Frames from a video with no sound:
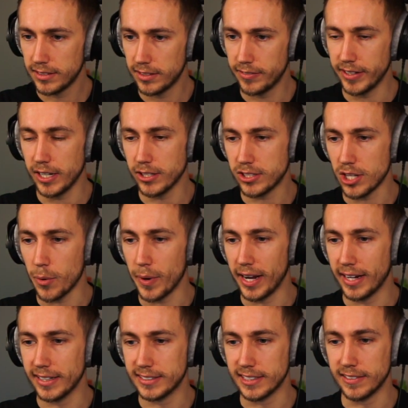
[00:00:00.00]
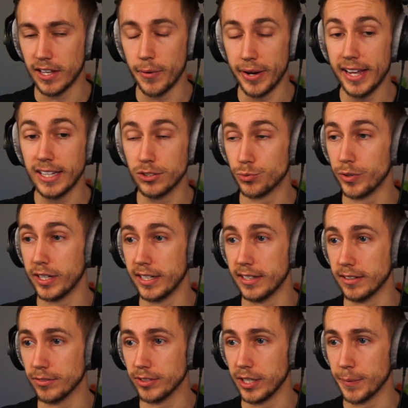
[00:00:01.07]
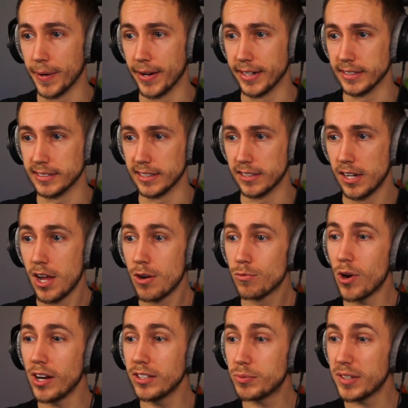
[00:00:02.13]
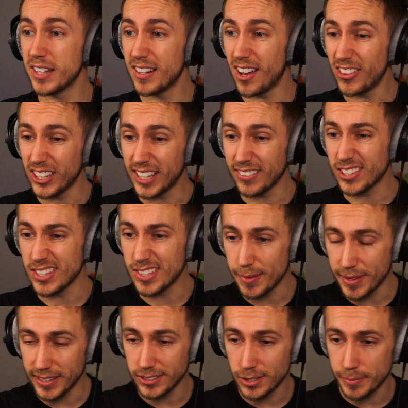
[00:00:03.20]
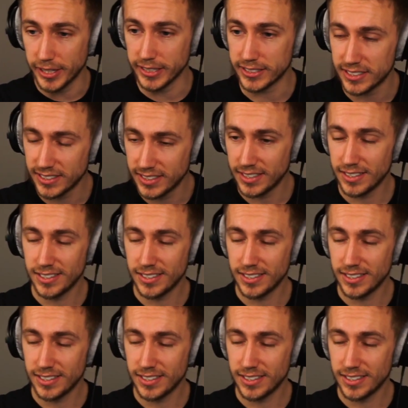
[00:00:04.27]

The video is so well edited, though. It is really, really well edited. Rollins with another gift and stuff. Thank you so much.